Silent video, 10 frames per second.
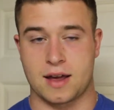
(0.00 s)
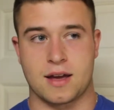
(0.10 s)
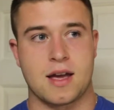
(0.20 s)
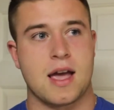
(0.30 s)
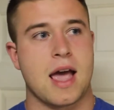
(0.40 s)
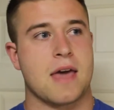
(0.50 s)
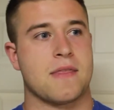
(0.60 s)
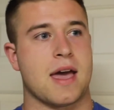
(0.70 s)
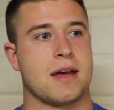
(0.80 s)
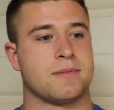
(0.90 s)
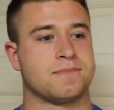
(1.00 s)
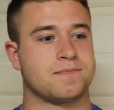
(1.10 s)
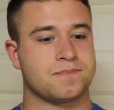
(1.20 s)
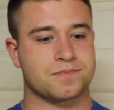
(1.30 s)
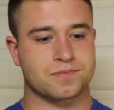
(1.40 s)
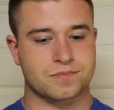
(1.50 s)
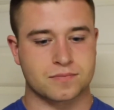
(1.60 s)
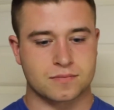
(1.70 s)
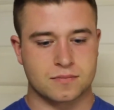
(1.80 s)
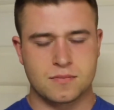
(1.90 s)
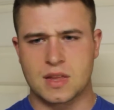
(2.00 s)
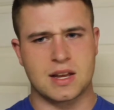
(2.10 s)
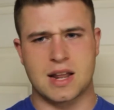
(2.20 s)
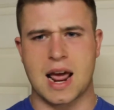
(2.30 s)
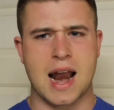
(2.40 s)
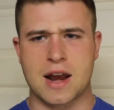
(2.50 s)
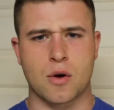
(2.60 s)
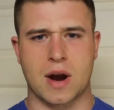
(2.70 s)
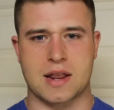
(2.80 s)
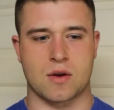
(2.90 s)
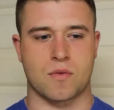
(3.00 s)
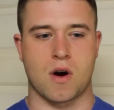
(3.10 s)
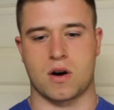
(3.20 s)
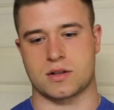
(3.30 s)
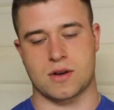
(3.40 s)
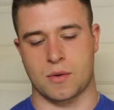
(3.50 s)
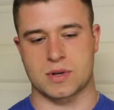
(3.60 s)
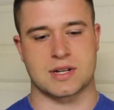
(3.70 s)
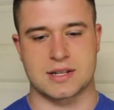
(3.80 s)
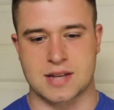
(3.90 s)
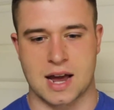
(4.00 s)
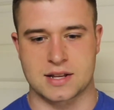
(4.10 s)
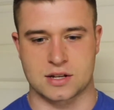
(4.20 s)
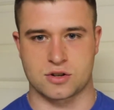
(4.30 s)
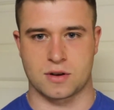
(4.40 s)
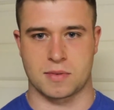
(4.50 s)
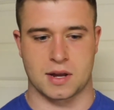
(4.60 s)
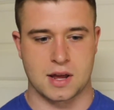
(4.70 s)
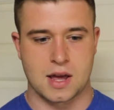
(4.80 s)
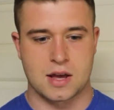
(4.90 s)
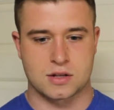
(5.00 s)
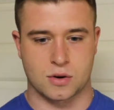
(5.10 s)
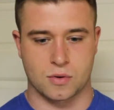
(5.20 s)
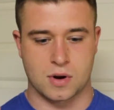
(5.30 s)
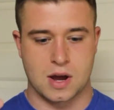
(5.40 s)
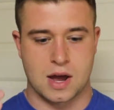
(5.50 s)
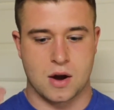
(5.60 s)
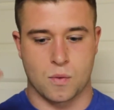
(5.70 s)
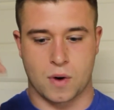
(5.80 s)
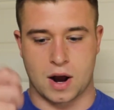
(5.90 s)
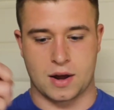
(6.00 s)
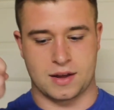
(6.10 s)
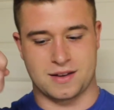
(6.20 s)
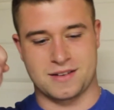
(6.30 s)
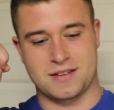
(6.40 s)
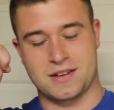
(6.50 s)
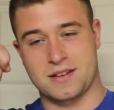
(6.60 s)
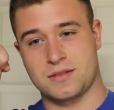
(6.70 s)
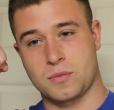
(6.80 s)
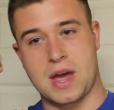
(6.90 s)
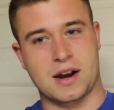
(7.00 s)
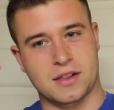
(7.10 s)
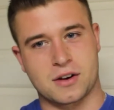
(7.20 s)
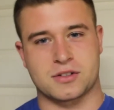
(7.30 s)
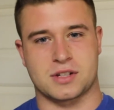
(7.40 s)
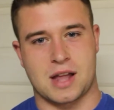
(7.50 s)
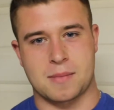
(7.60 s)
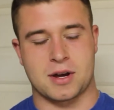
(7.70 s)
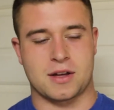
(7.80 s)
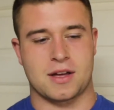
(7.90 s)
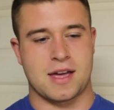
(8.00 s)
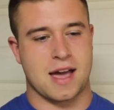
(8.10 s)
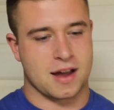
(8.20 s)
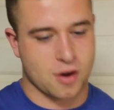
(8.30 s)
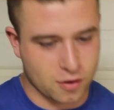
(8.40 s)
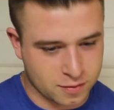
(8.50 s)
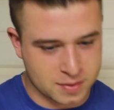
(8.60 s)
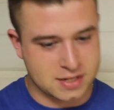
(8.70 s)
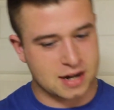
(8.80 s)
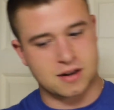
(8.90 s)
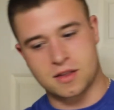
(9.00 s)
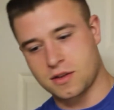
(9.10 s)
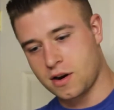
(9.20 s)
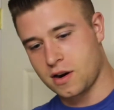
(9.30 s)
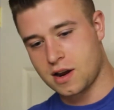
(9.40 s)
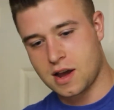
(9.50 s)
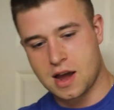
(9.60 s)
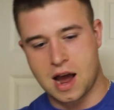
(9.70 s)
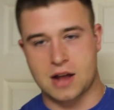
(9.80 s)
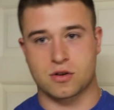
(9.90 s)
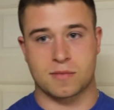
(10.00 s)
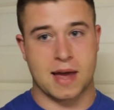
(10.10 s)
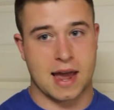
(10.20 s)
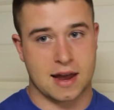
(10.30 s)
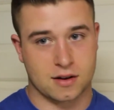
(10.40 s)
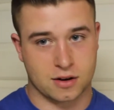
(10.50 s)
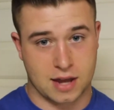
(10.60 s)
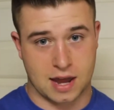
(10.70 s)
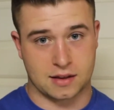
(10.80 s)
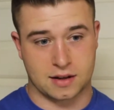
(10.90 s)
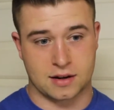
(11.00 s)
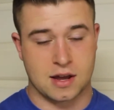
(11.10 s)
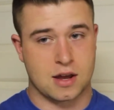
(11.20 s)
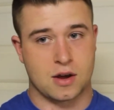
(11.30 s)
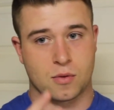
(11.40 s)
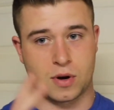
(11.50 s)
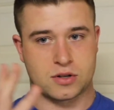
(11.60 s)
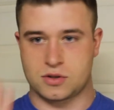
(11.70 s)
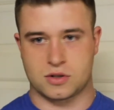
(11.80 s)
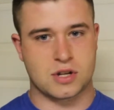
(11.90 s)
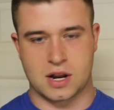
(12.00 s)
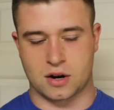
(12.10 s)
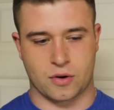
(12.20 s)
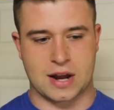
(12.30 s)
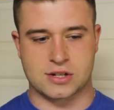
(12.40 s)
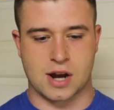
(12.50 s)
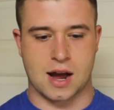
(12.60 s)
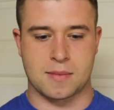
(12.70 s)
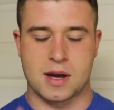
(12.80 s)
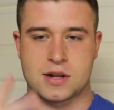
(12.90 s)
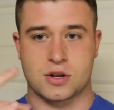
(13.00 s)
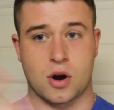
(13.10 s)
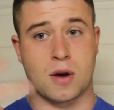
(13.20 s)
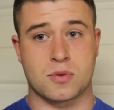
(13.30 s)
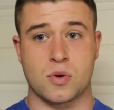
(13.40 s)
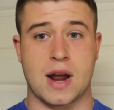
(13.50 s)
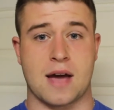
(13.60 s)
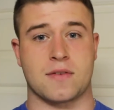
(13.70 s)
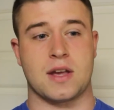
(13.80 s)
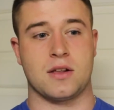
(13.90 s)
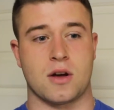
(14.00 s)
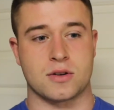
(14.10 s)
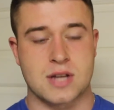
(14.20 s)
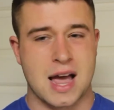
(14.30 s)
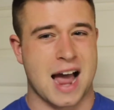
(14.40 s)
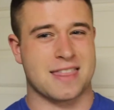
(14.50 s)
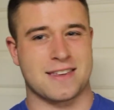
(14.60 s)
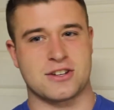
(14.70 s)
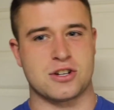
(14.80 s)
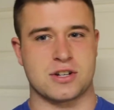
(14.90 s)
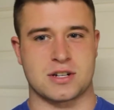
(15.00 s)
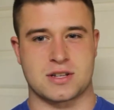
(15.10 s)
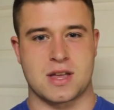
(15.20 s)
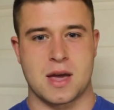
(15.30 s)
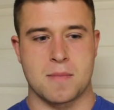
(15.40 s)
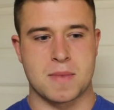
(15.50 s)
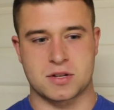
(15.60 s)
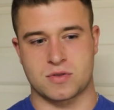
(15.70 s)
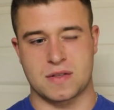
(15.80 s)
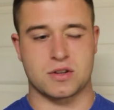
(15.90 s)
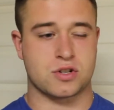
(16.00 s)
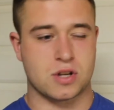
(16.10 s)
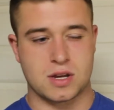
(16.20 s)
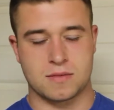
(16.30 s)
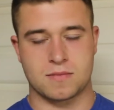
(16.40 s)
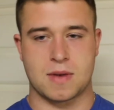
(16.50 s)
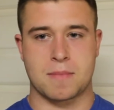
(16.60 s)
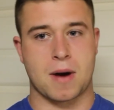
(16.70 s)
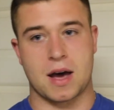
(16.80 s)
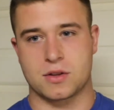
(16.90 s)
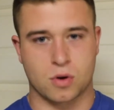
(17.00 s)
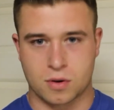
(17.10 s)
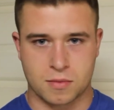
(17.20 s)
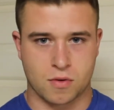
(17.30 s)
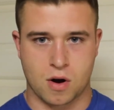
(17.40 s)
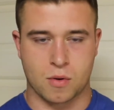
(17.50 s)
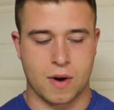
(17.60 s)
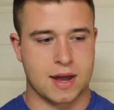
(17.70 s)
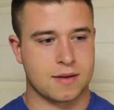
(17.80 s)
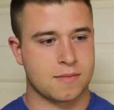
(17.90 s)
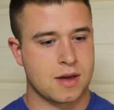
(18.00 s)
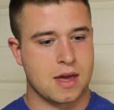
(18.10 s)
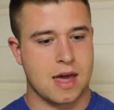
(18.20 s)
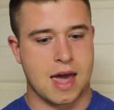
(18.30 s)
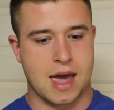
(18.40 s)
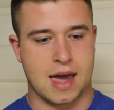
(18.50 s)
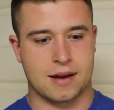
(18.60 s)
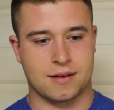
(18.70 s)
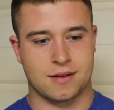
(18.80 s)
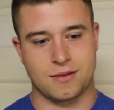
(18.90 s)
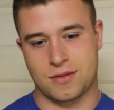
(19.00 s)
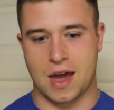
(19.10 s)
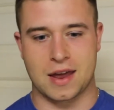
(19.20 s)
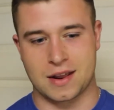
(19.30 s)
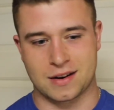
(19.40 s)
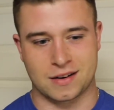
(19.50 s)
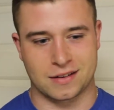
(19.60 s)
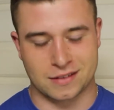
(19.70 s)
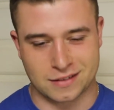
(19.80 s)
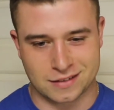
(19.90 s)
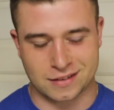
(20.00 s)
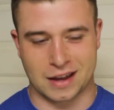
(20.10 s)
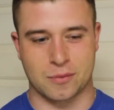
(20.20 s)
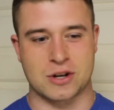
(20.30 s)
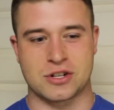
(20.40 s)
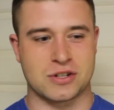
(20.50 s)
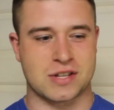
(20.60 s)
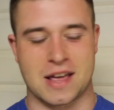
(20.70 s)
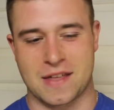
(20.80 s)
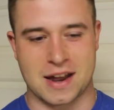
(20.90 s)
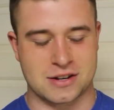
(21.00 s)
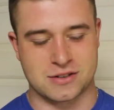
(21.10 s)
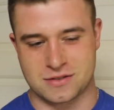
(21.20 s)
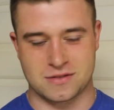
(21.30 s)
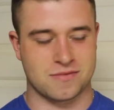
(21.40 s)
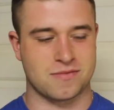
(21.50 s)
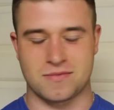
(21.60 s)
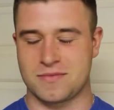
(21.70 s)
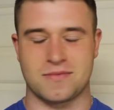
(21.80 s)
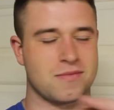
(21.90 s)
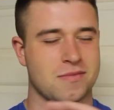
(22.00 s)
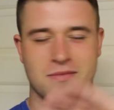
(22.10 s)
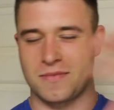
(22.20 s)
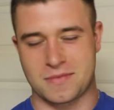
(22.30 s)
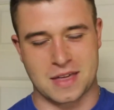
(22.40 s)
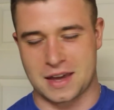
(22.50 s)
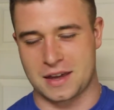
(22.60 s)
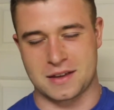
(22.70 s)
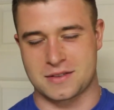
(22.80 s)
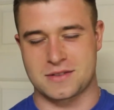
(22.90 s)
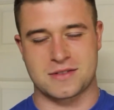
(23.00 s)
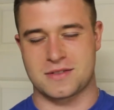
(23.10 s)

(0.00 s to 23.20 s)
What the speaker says: it. And then. And I know what I did wrong, so I wasn't as tight as I should have been. So we had a little dilemma going from the second to third. I told my handler, Caitlin, which she did a great job, to go up 2.5 kilos. I think she just misread the sheet and probably told them the wrong weight. And they didn't, when she said that, they